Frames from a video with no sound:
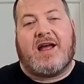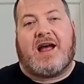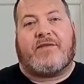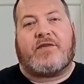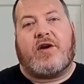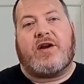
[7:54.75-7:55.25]

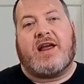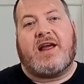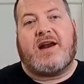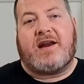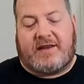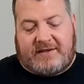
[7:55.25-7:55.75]
I've gone
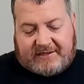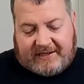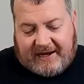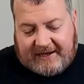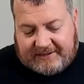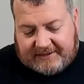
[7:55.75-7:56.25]
ahead and
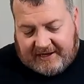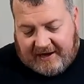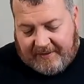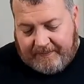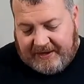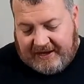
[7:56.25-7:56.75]
sliced
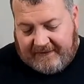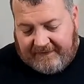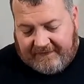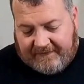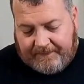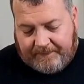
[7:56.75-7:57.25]
our
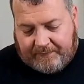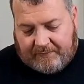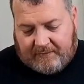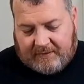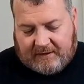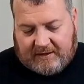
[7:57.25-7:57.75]
beef
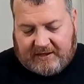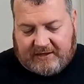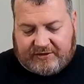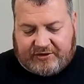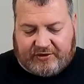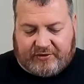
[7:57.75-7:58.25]

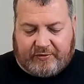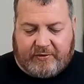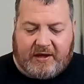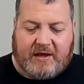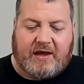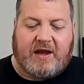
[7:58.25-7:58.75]
into
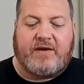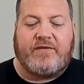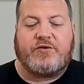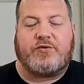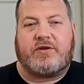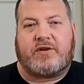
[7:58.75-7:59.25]

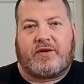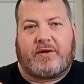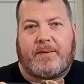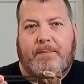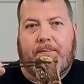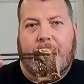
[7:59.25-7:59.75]
individual
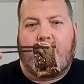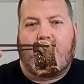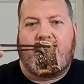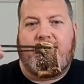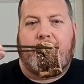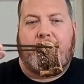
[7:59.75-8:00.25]
little
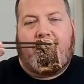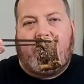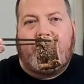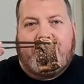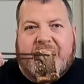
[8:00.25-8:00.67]
rib bone